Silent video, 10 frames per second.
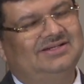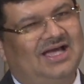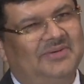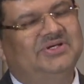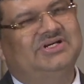
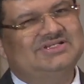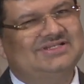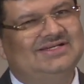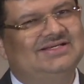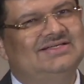
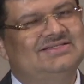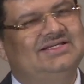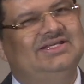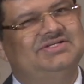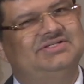Arbitration and
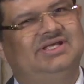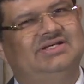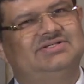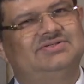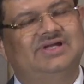Conciliation
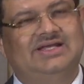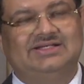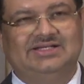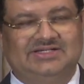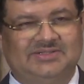Act to get
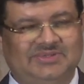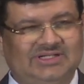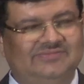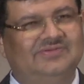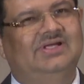an interim relief.